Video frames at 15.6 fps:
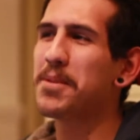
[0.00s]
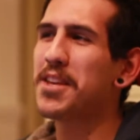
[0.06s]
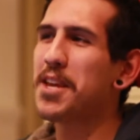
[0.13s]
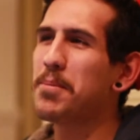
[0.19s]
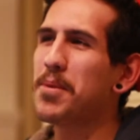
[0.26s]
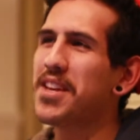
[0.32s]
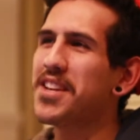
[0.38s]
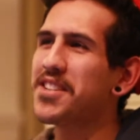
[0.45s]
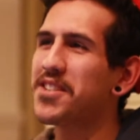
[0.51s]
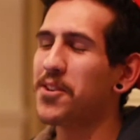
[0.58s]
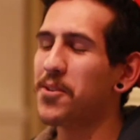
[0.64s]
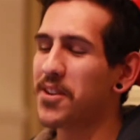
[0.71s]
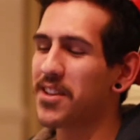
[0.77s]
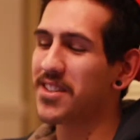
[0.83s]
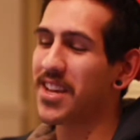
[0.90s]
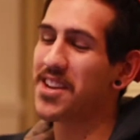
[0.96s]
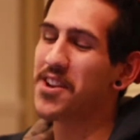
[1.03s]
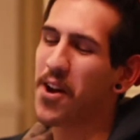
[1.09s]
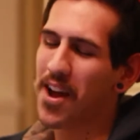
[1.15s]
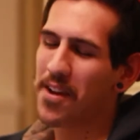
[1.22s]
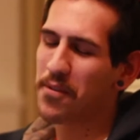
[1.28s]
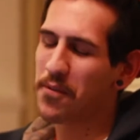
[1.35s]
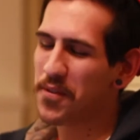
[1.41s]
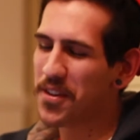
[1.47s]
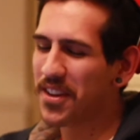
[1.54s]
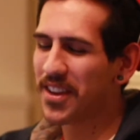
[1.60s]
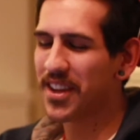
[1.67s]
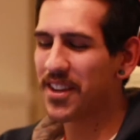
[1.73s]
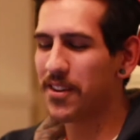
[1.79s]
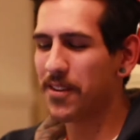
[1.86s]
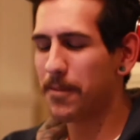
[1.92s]
the EP, so because I know I am feeling
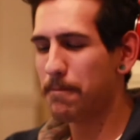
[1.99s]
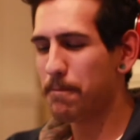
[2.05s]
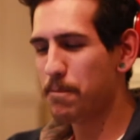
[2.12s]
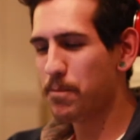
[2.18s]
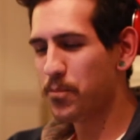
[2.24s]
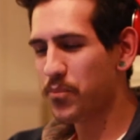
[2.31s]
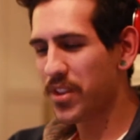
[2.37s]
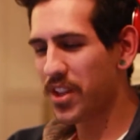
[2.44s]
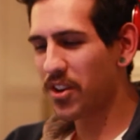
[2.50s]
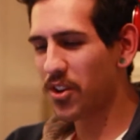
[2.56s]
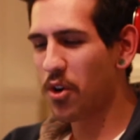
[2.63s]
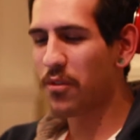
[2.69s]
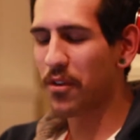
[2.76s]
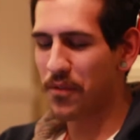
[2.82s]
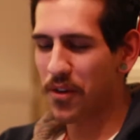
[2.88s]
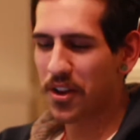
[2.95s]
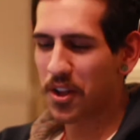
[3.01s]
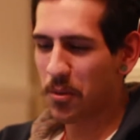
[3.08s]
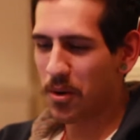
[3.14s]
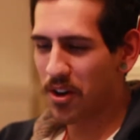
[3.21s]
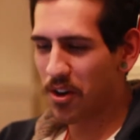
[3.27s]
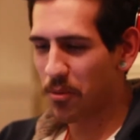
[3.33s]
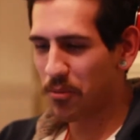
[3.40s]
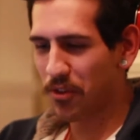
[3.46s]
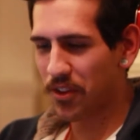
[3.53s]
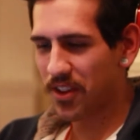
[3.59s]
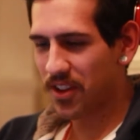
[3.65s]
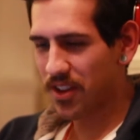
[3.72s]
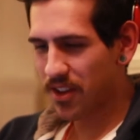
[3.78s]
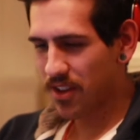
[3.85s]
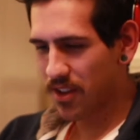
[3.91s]
it'll it'll go over for everyone.
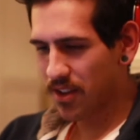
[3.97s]
Okay.